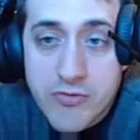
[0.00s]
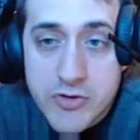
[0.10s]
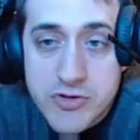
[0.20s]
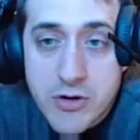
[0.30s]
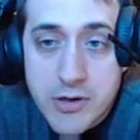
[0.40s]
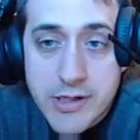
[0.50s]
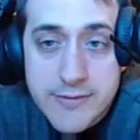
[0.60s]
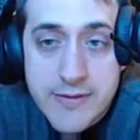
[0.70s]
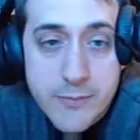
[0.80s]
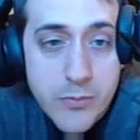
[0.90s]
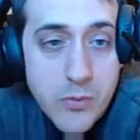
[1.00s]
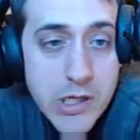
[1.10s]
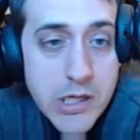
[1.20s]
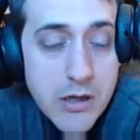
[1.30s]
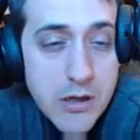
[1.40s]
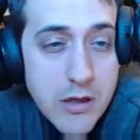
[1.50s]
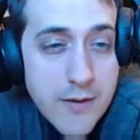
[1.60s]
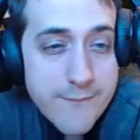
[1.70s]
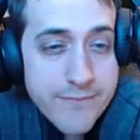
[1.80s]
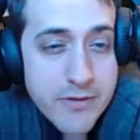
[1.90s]
overdrawing at that point.
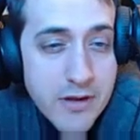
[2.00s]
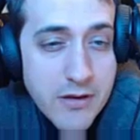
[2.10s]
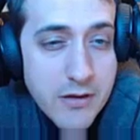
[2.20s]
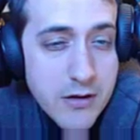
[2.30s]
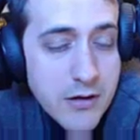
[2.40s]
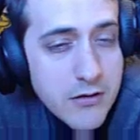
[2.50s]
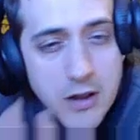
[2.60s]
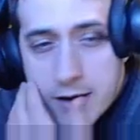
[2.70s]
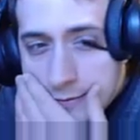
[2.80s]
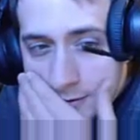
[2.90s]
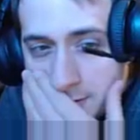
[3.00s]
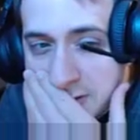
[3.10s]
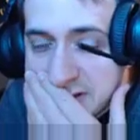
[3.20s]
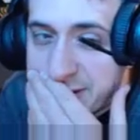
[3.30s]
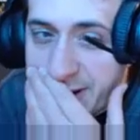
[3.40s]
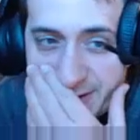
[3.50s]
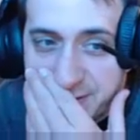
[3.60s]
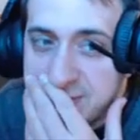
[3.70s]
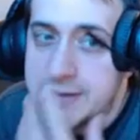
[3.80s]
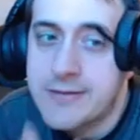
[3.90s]
Could I lose by
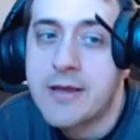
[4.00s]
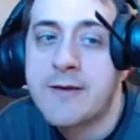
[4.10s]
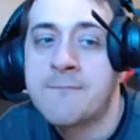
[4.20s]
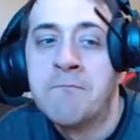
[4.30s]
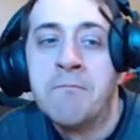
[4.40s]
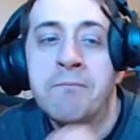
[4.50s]
doing that?